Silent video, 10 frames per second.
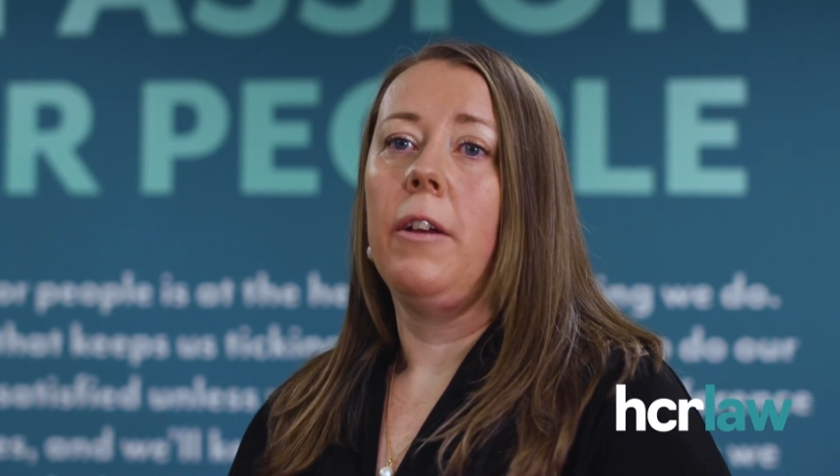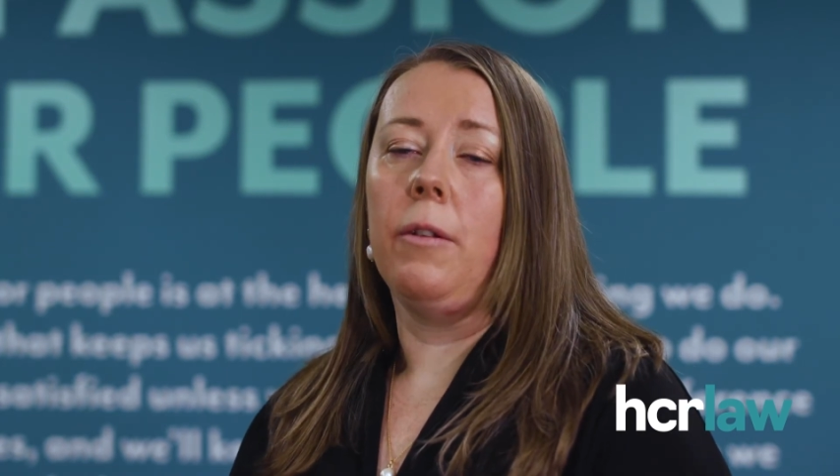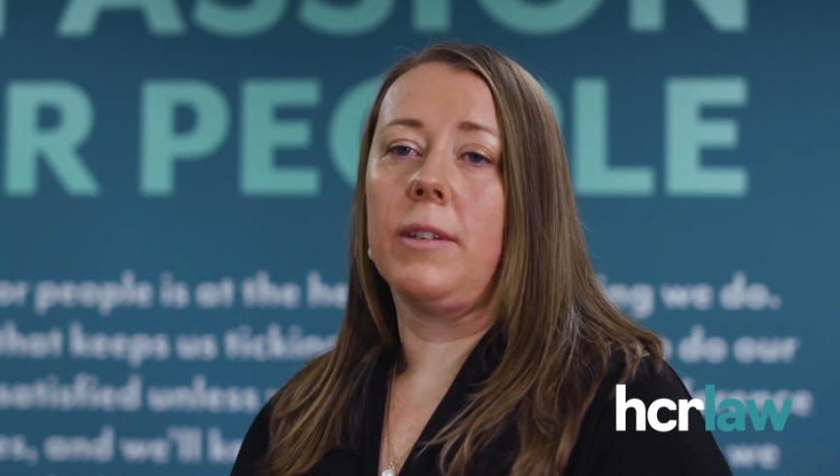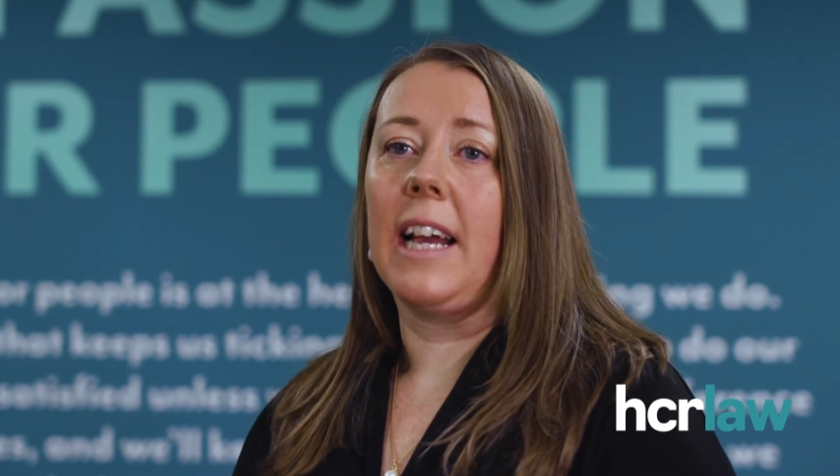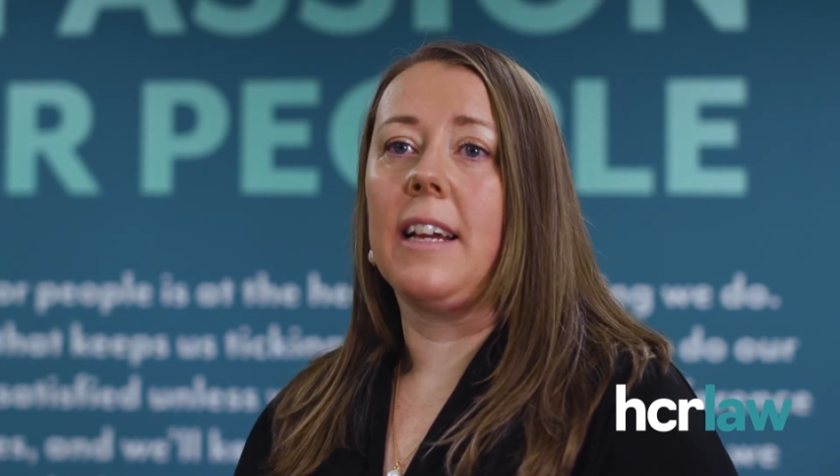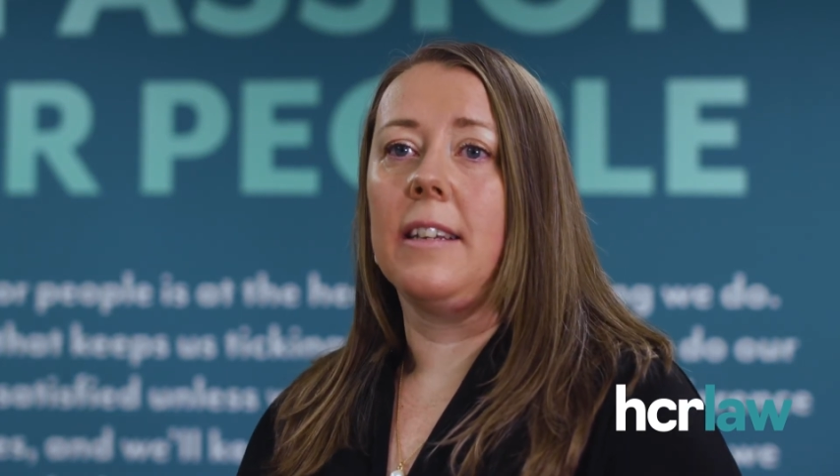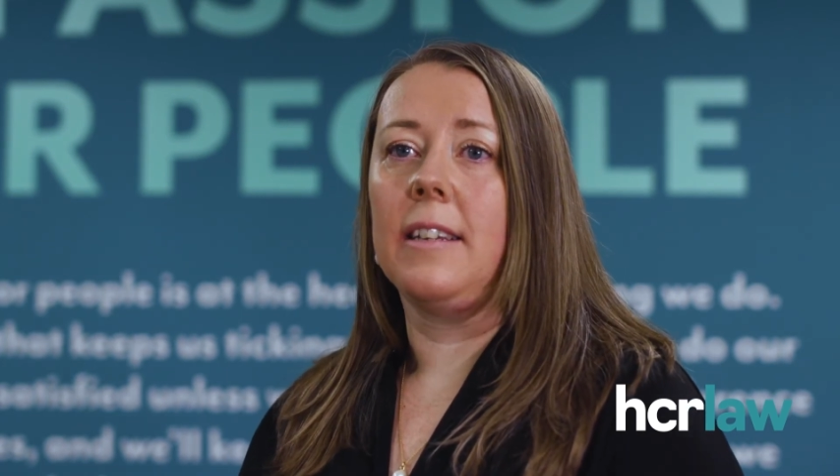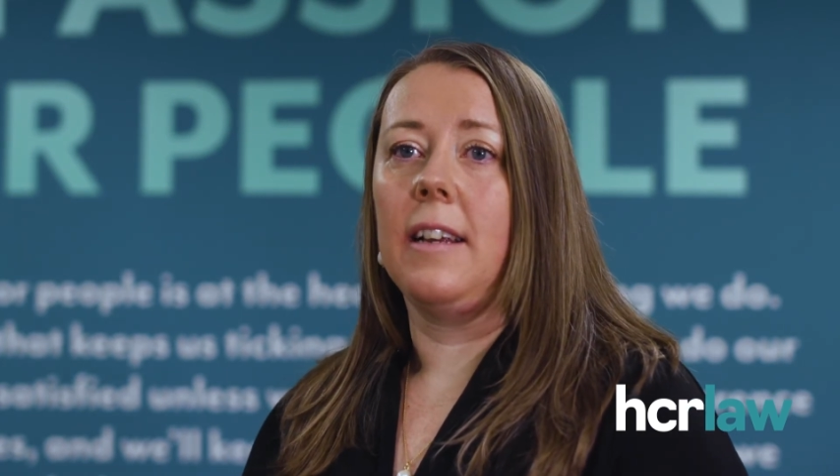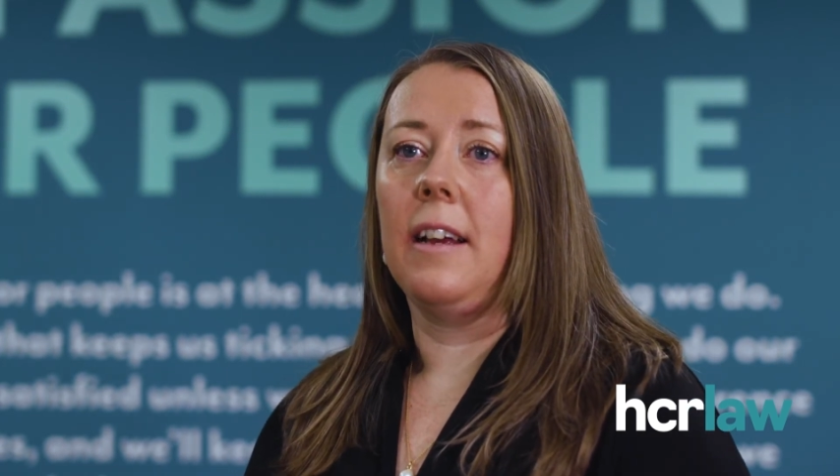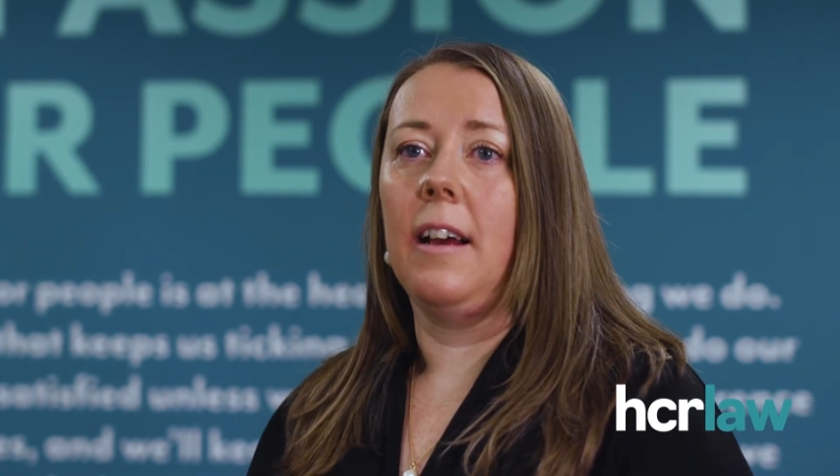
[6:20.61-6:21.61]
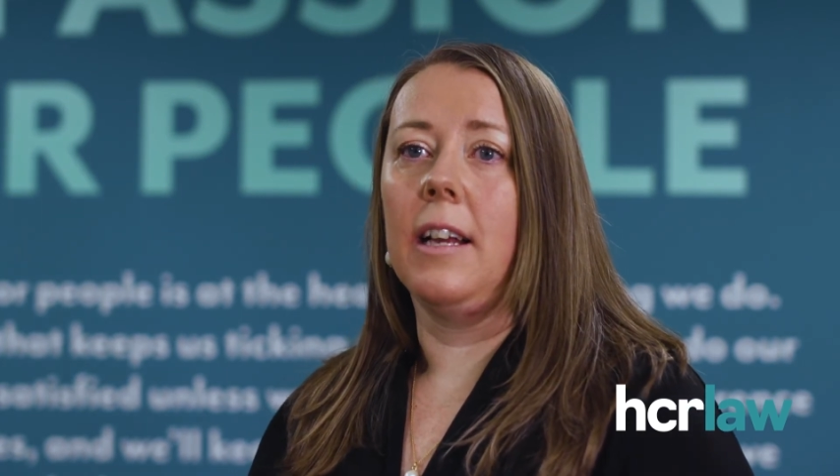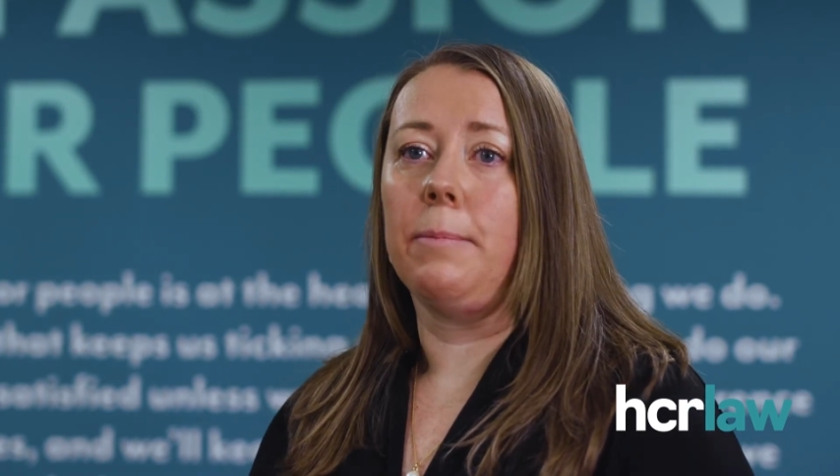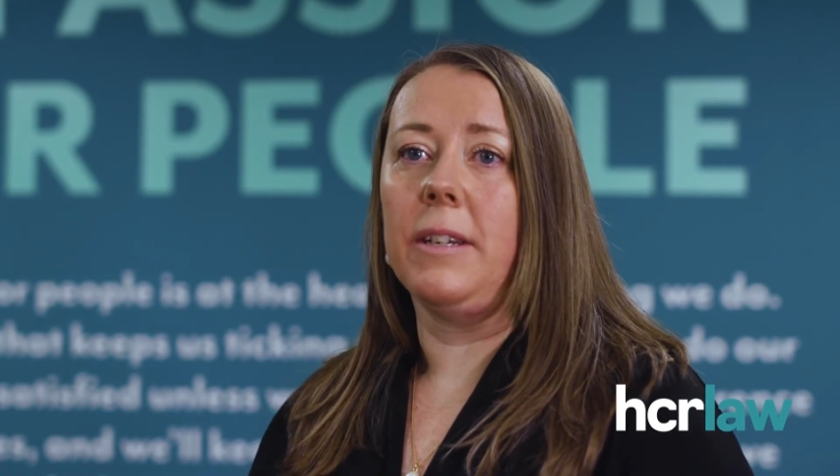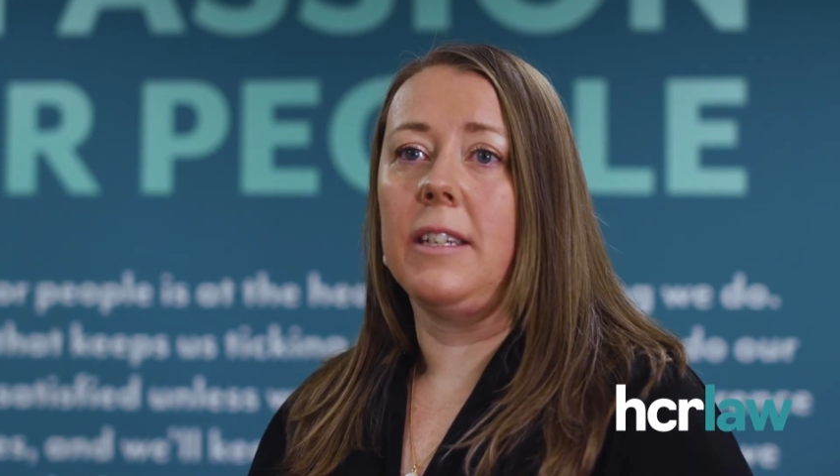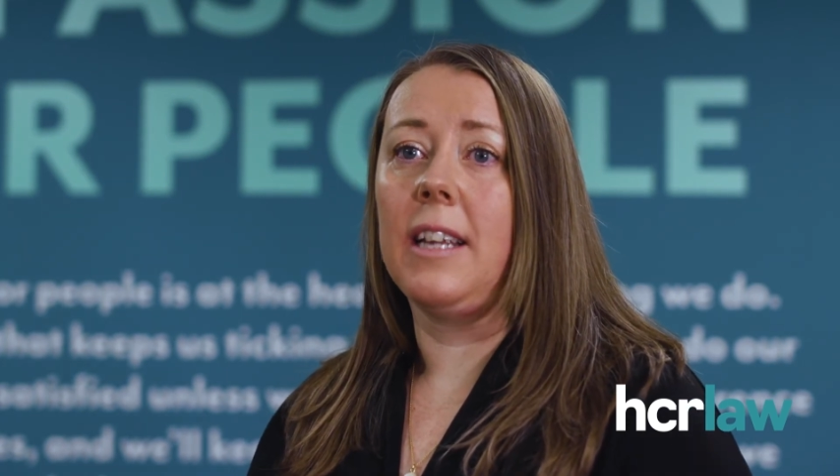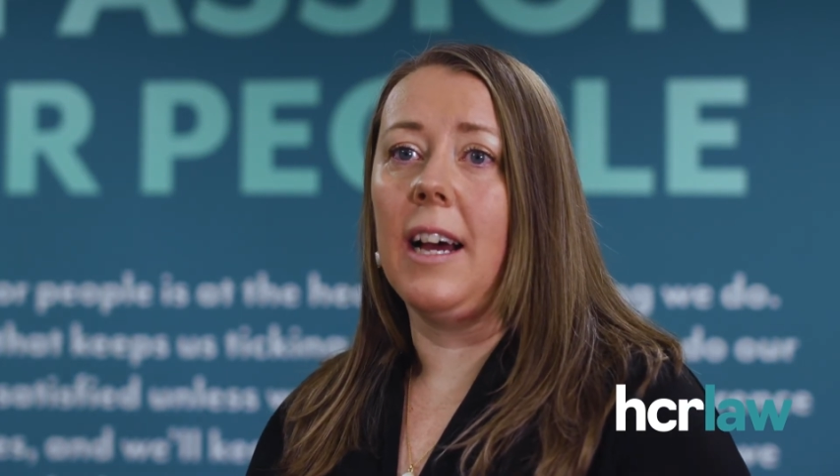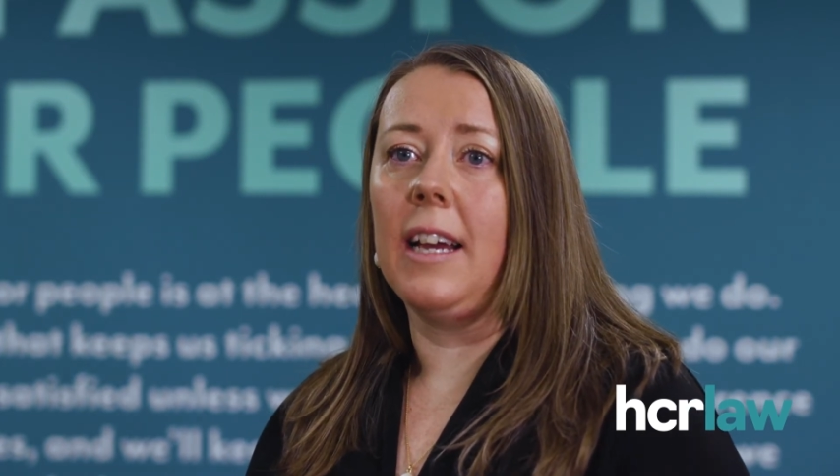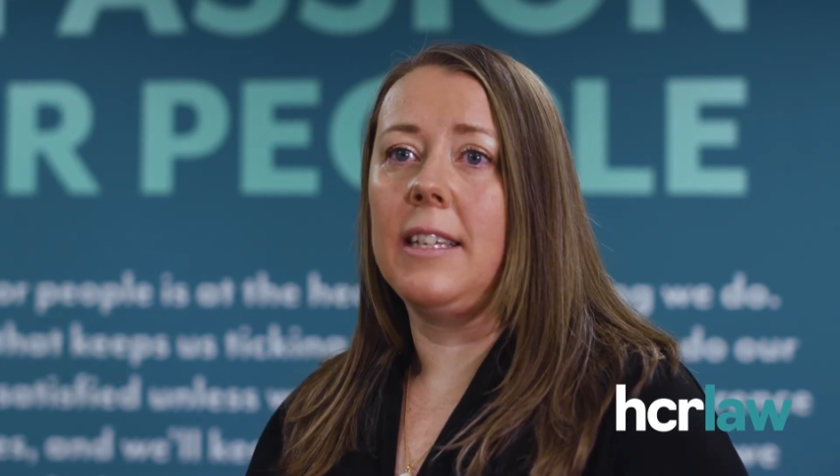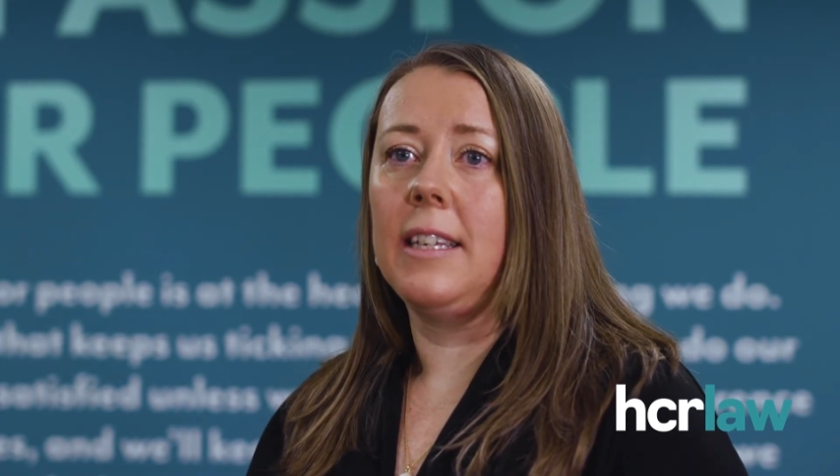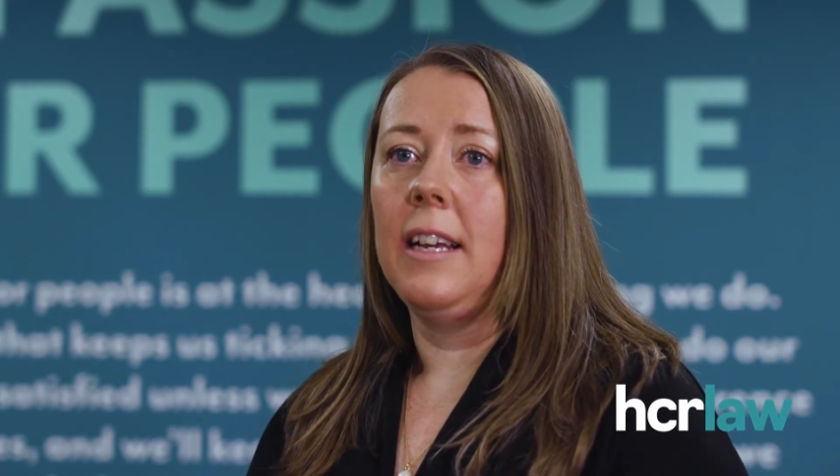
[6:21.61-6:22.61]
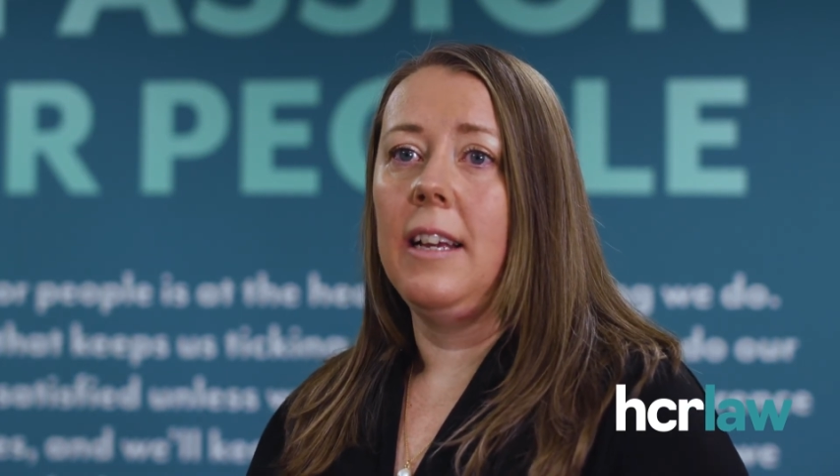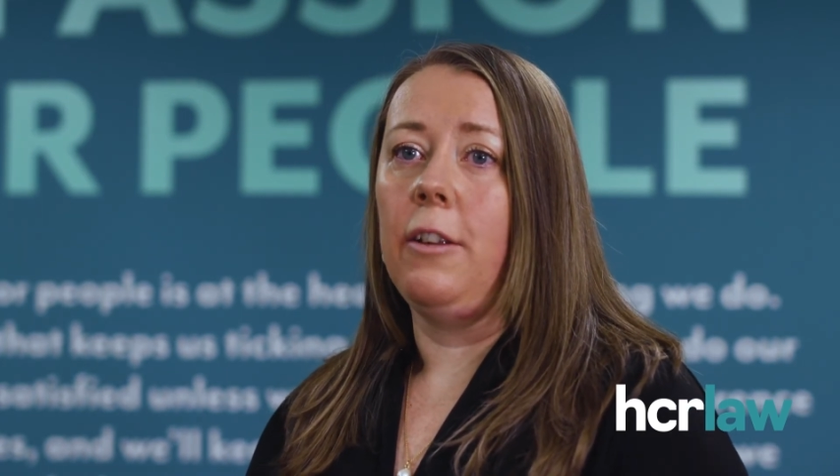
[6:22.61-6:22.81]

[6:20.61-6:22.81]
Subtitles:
your second husband dies,